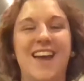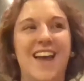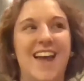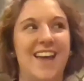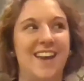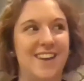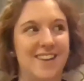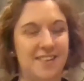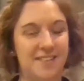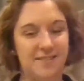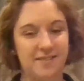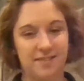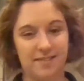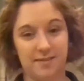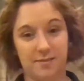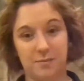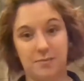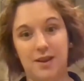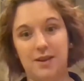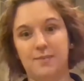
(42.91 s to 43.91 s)
and it
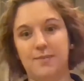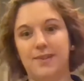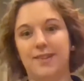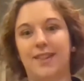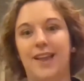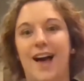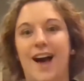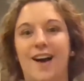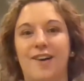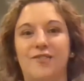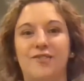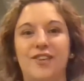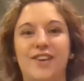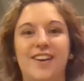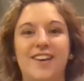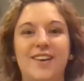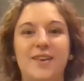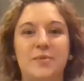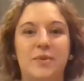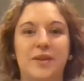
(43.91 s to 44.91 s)
made me laugh
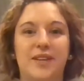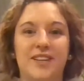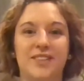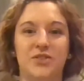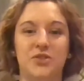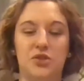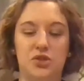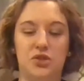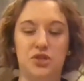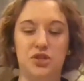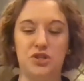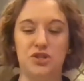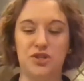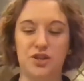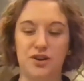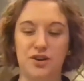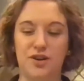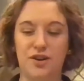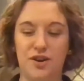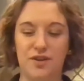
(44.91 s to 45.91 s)
because she
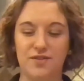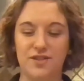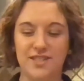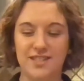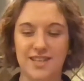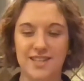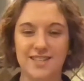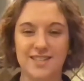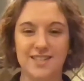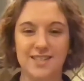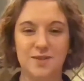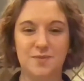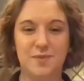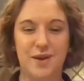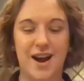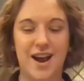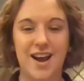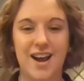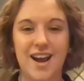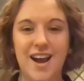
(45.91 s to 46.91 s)
started off the sentence
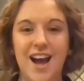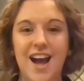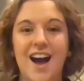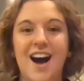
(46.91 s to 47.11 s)
by,